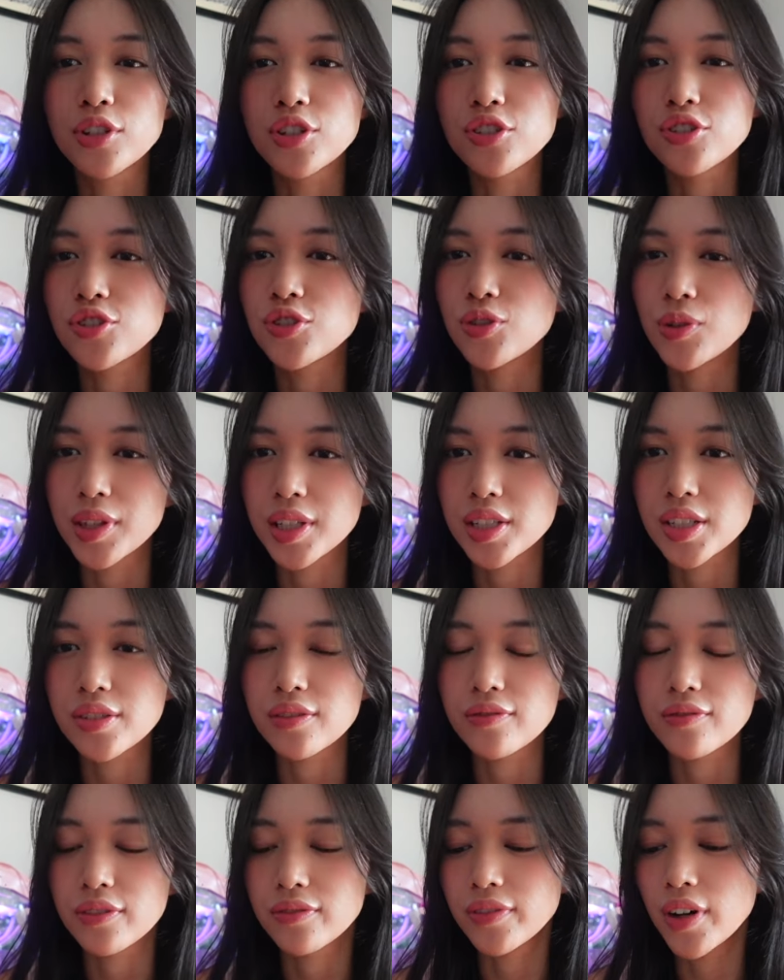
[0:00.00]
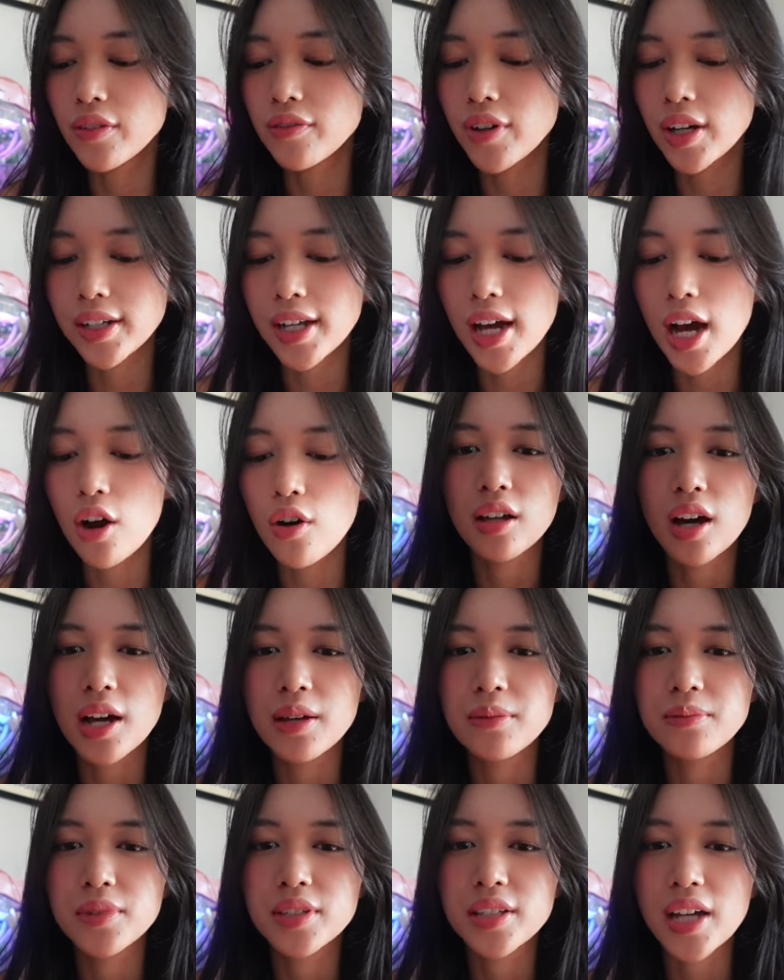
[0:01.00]
We're just doing this for fun right now.
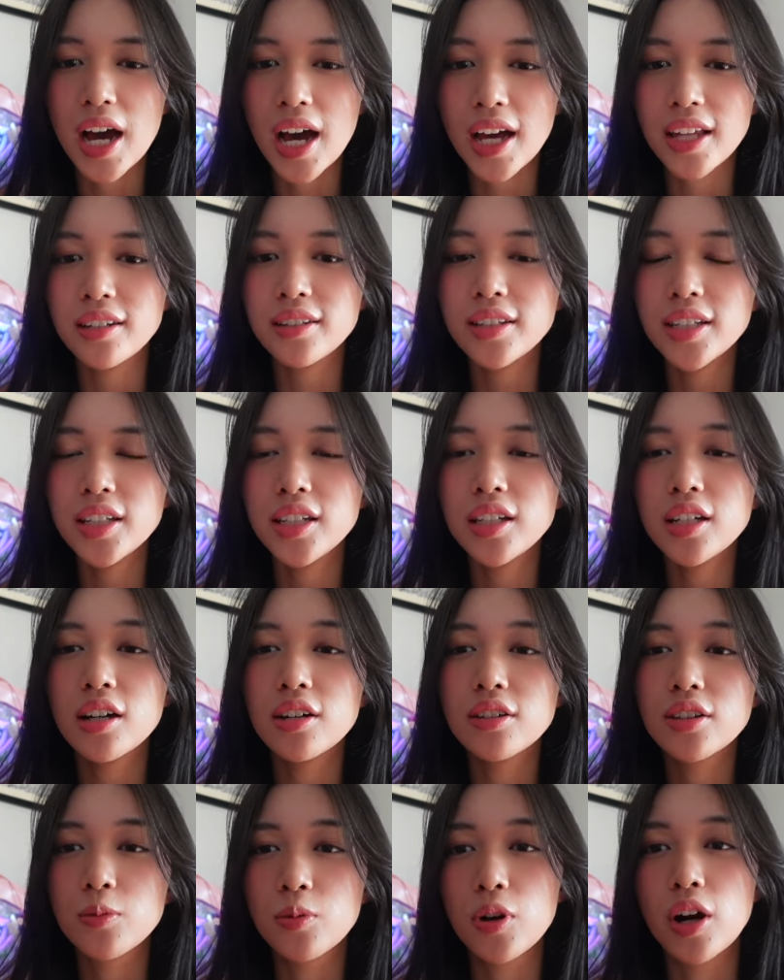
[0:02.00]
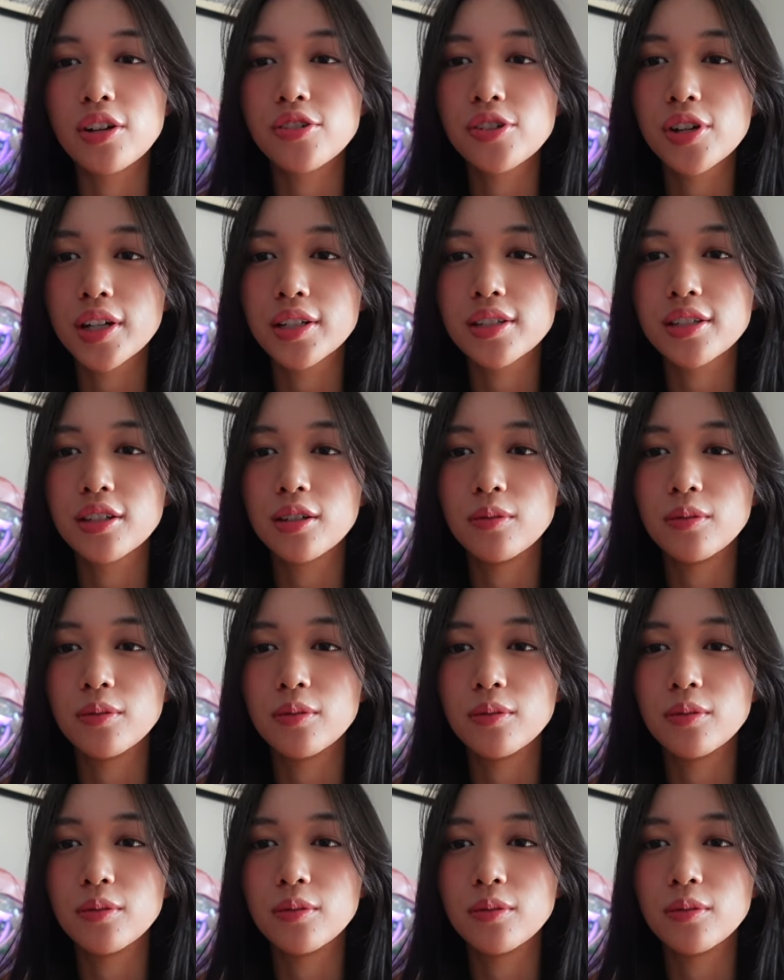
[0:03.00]
I'm titling the project